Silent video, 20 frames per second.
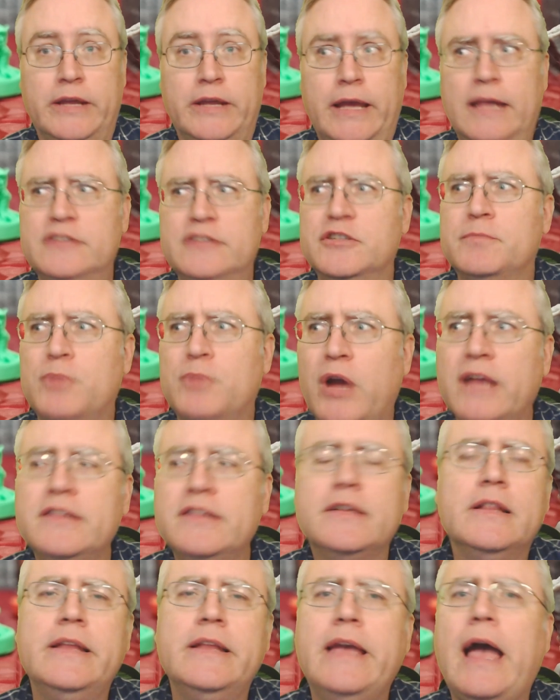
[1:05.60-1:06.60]
and
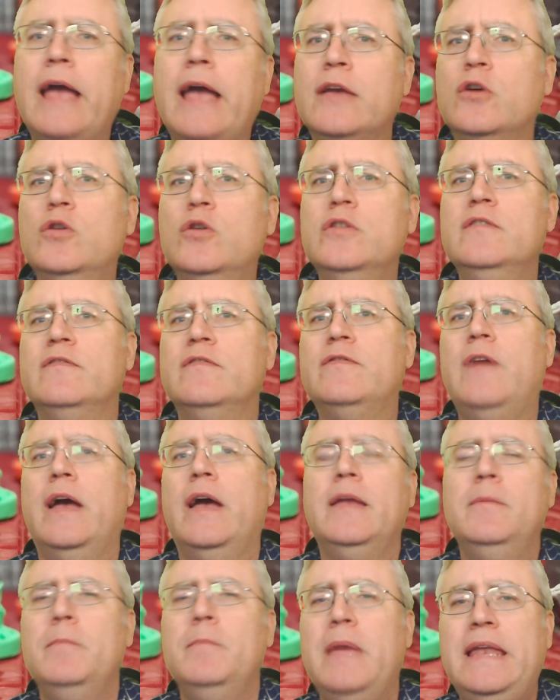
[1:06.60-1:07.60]
surprisingly, I couldn't
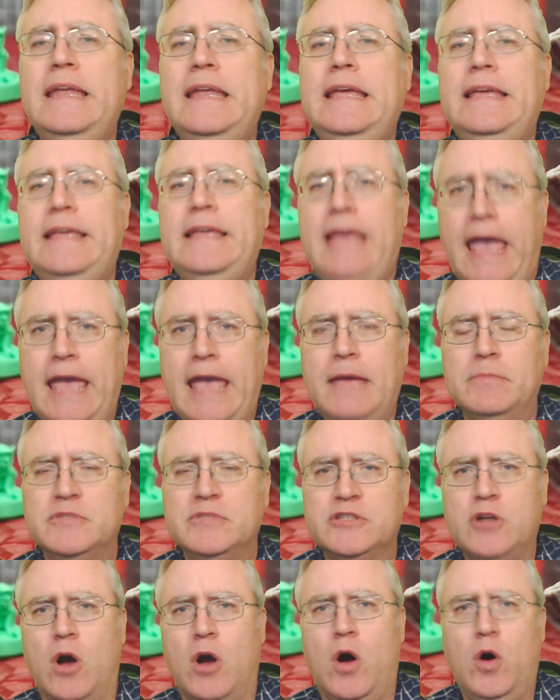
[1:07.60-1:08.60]
find many
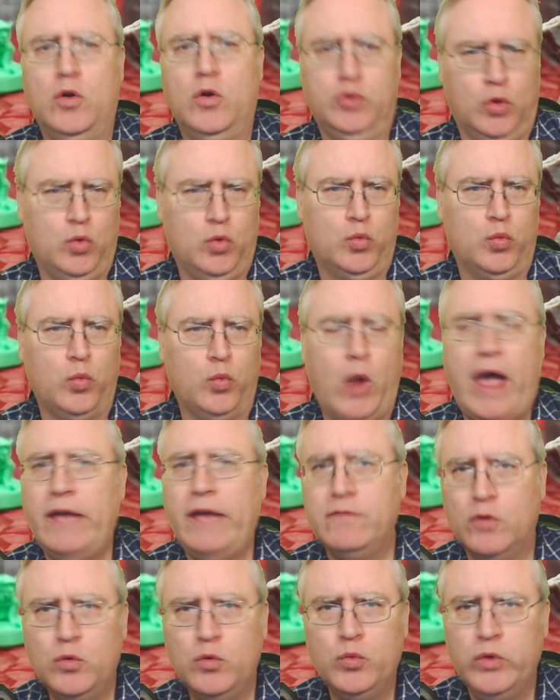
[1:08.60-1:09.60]
games called
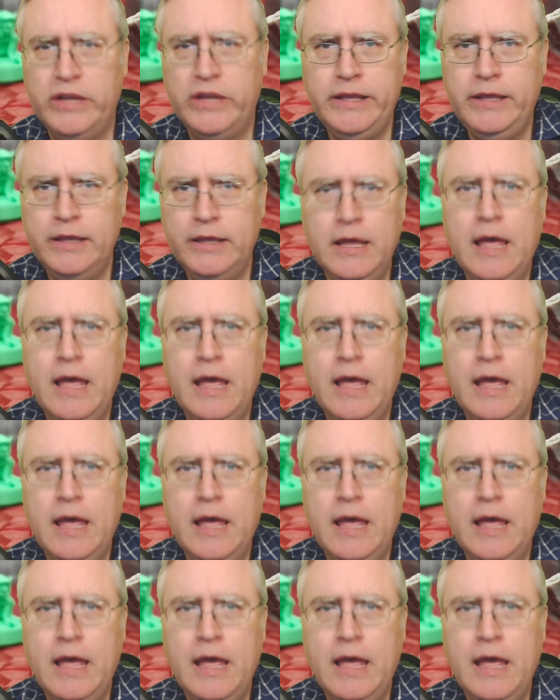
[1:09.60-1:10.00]
Rivalry.